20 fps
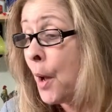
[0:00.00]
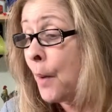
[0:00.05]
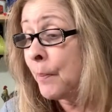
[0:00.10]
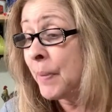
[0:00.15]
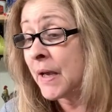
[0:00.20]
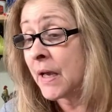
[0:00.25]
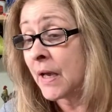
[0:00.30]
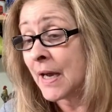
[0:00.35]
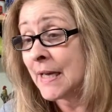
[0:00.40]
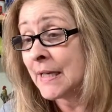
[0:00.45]

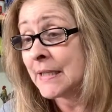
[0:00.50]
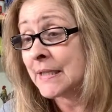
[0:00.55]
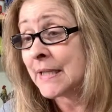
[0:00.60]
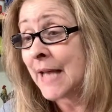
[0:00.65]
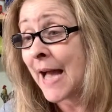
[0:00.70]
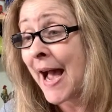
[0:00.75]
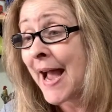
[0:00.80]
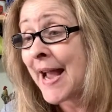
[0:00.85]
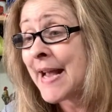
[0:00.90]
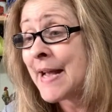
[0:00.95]
because
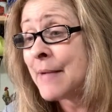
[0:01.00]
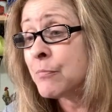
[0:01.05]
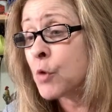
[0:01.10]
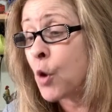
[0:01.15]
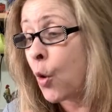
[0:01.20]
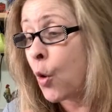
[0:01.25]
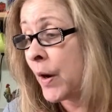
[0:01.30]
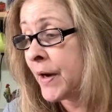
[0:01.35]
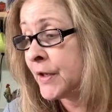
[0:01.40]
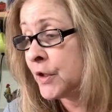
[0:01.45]
I am
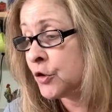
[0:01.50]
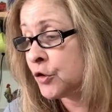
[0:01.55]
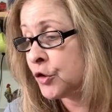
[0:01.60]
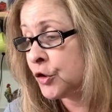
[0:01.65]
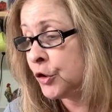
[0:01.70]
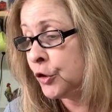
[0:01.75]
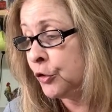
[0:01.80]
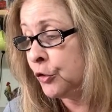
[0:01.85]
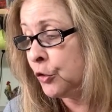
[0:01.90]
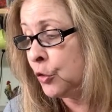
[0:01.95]
going
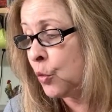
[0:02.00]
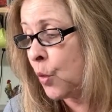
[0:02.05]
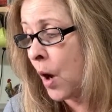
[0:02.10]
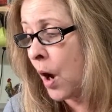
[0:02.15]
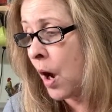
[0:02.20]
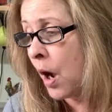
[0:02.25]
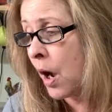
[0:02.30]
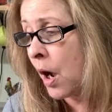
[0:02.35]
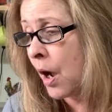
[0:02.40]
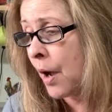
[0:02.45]
to
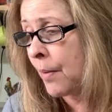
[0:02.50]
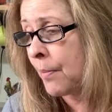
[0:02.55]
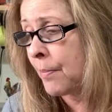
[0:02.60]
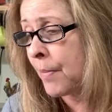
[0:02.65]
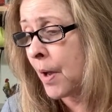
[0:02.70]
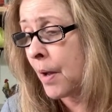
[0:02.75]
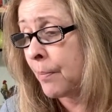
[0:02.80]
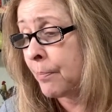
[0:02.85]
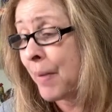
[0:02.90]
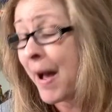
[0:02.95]

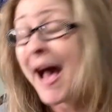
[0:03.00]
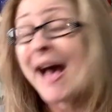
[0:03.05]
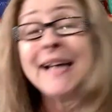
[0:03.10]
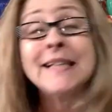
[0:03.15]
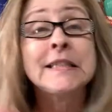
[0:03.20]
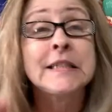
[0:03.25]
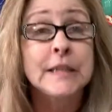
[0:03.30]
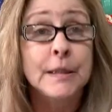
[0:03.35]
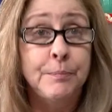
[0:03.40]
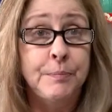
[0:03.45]
um,
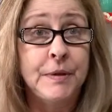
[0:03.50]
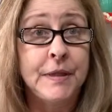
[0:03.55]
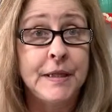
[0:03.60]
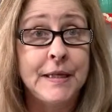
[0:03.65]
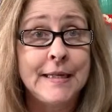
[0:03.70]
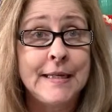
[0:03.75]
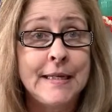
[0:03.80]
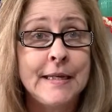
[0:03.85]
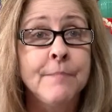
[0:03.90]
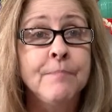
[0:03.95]

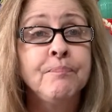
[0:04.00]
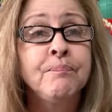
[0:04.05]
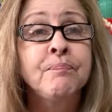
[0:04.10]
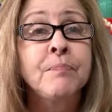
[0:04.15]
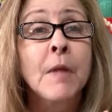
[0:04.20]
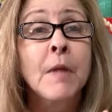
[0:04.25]
possibly